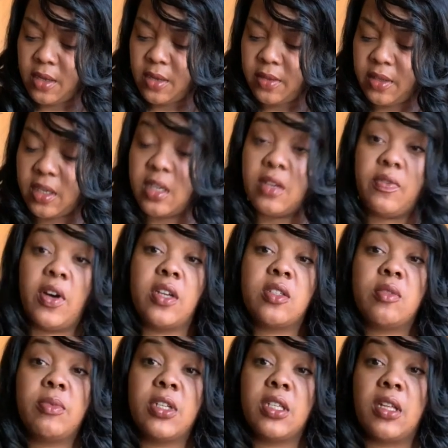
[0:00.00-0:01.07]
There could have
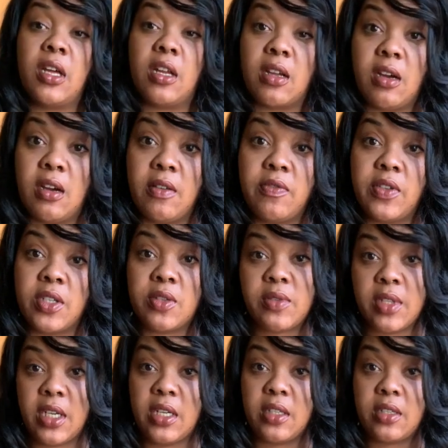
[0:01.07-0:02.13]
also been a lot of conflict
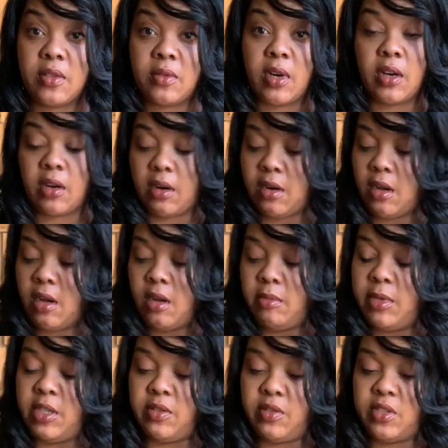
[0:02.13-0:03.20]
related to work or home
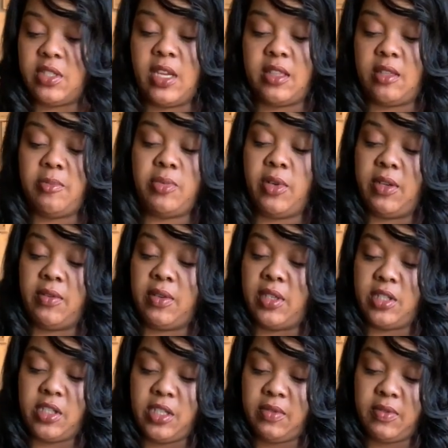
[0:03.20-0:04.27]
and it was just at the point where the
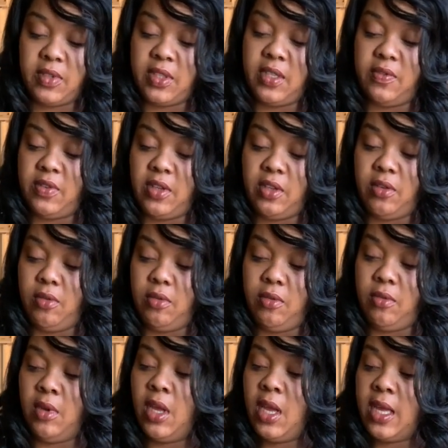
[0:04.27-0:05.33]
shit was leaving
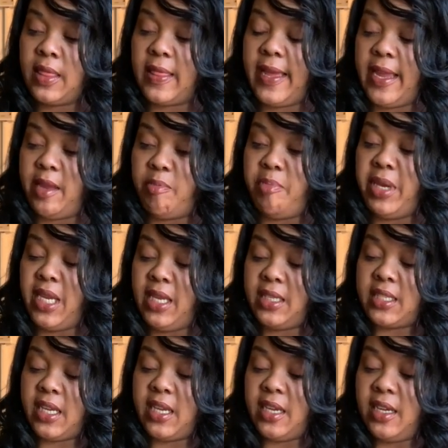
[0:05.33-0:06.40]
you like
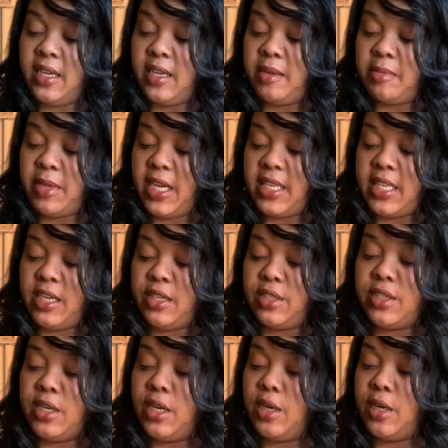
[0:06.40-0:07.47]
bent up. Like
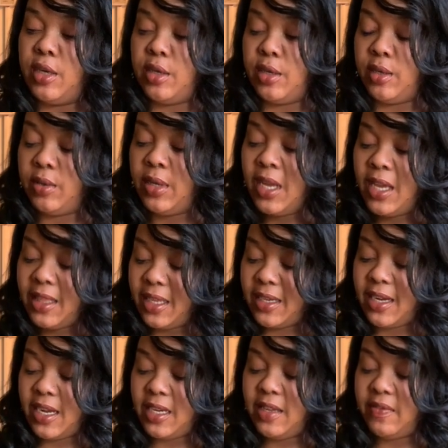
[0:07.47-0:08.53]
there's no, like
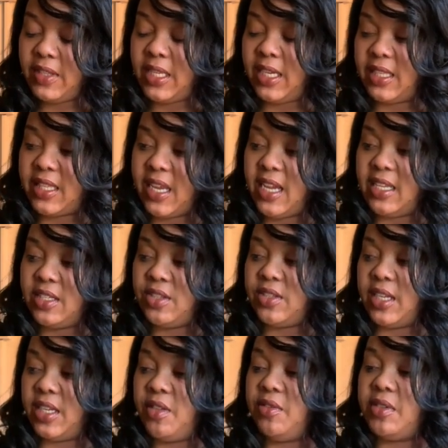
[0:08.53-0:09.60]
not even like that, just
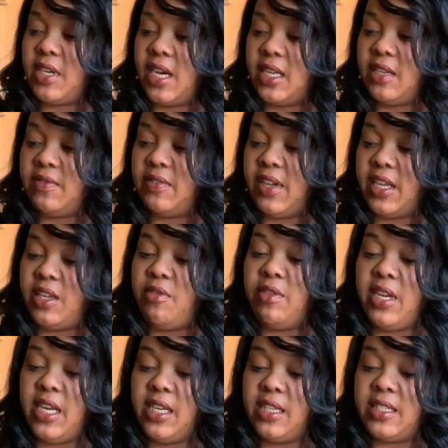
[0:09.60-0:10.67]
like you kind of like, you
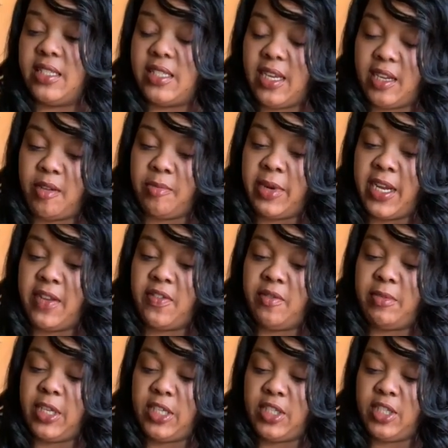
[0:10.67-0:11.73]
needed to take a break from
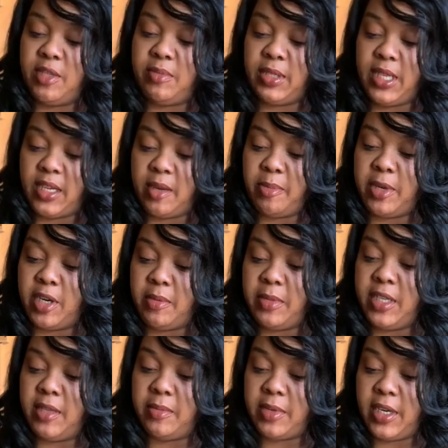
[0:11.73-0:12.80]
that shit, but like a
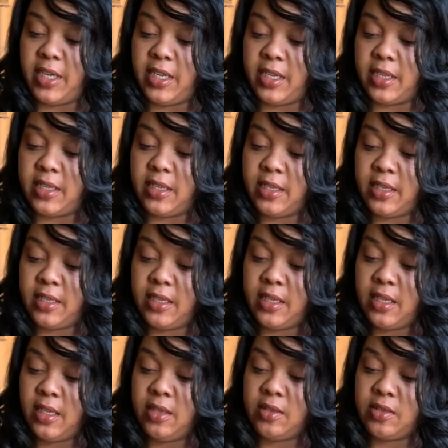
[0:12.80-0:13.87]
permanent break.
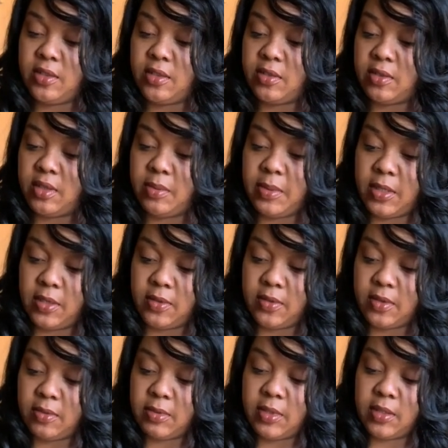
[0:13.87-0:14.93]
Just three of
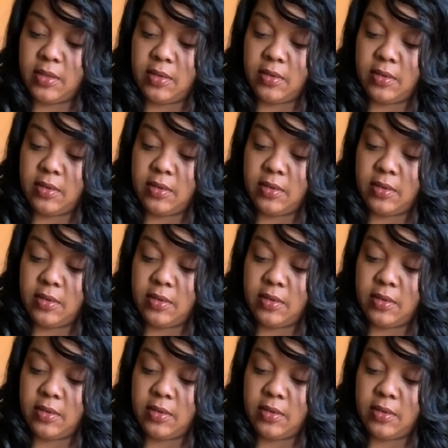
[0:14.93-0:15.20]
pentacles about?